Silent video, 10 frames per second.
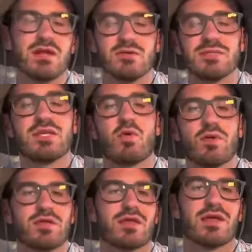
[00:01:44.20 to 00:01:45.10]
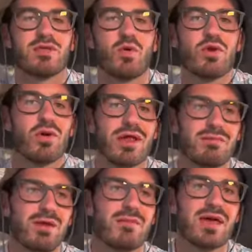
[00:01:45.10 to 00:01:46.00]
it'll be still worth it to get the one-on-one oh
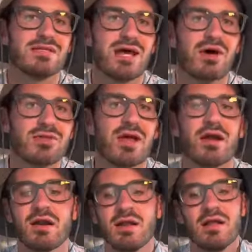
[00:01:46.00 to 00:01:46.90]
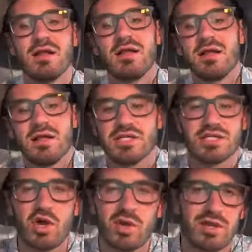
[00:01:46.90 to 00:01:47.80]
ABM ads out there. Just
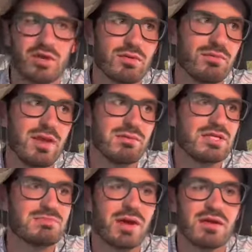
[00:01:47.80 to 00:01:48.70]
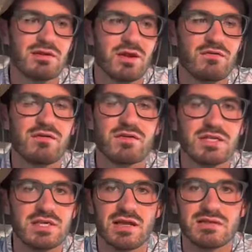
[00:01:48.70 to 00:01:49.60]
knowing you'll maybe spend, you know, 50
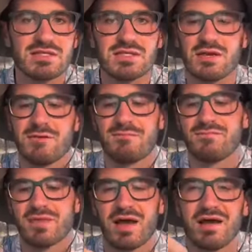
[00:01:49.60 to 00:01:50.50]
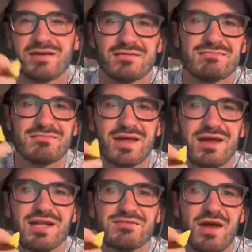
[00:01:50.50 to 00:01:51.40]
cents on
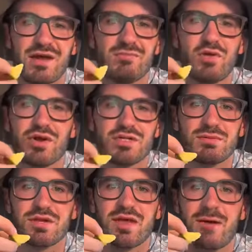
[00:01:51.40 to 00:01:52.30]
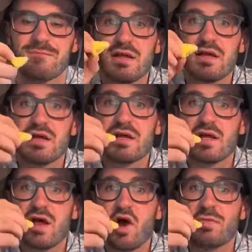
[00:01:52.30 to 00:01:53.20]
and HVAC employee or something like that.
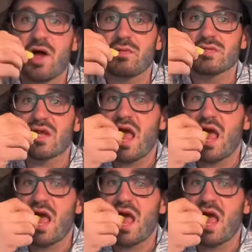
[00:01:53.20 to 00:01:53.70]
Hope that helps.